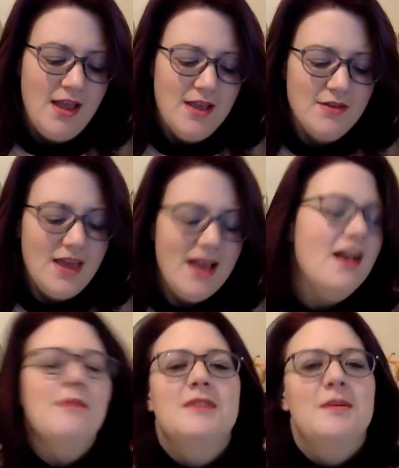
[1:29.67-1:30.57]
So that
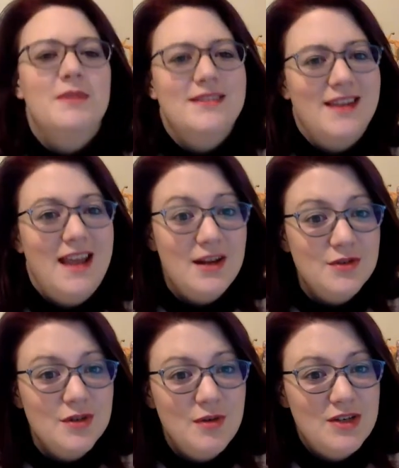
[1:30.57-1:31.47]
comes up as an
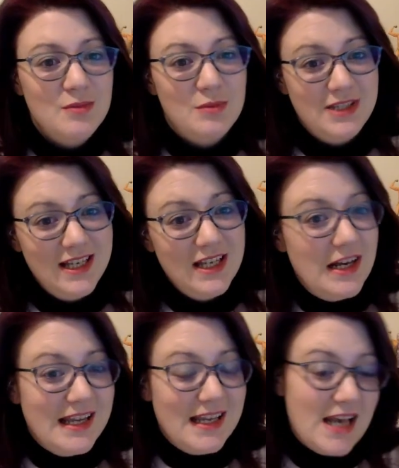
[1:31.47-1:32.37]
extra question,
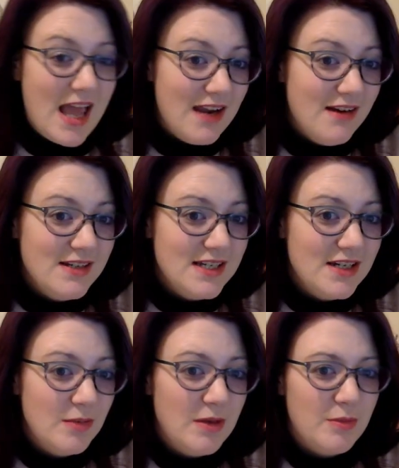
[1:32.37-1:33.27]
particularly in higher tier
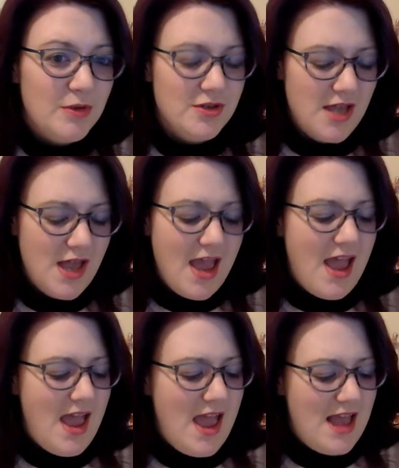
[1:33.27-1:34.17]
papers,
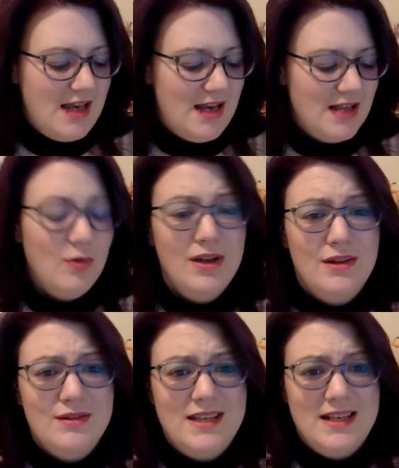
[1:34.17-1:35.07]
and it's one of
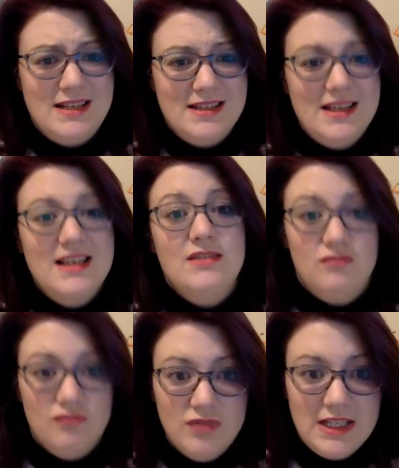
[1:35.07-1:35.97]
those things that is
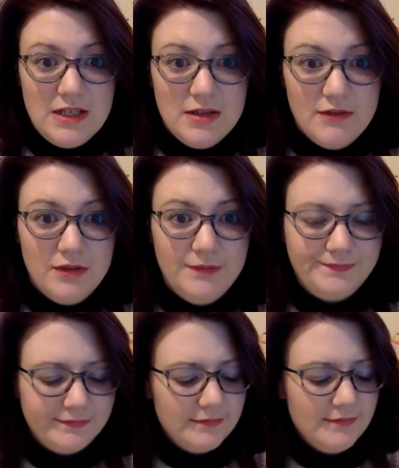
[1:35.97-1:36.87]
really useful.
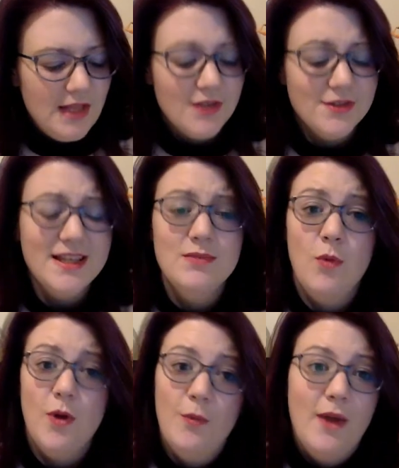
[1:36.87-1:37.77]
So that's
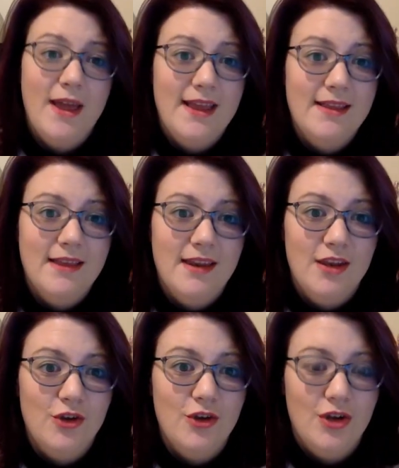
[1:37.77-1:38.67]
one way that
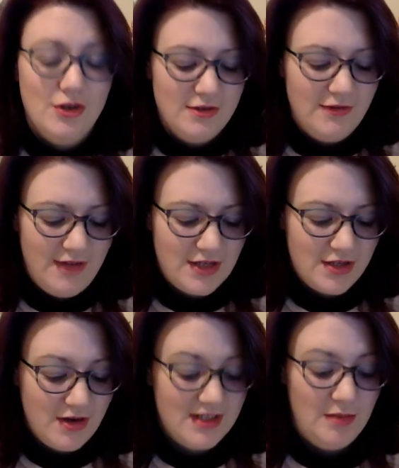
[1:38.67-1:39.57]
you can use a
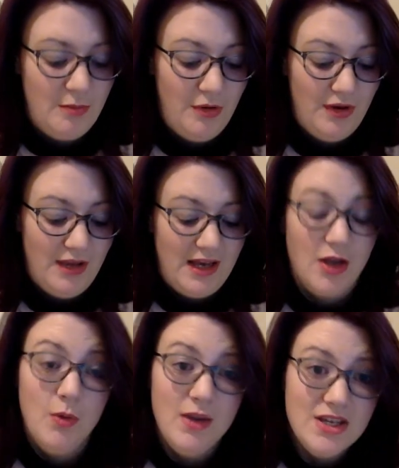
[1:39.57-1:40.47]
flashcard, is to put an
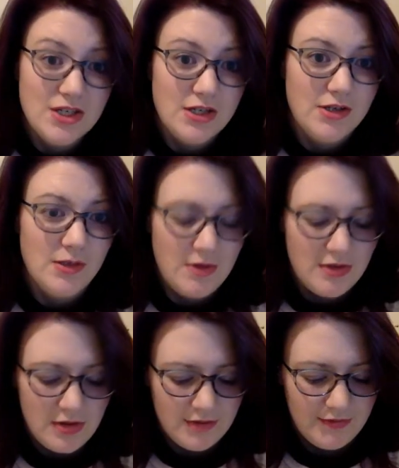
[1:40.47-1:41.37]
equation on it with
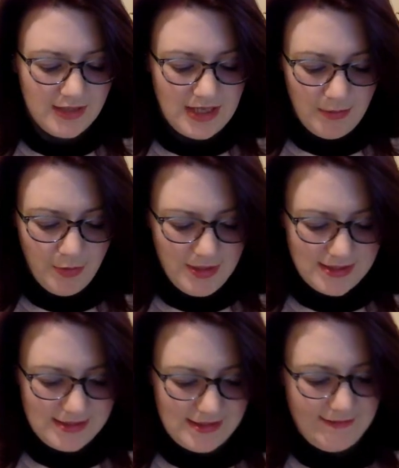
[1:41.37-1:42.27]
all of the key
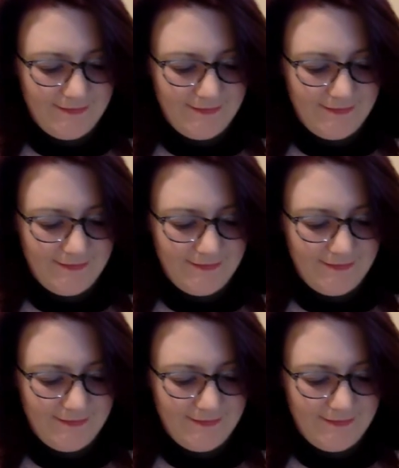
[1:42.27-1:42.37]
points.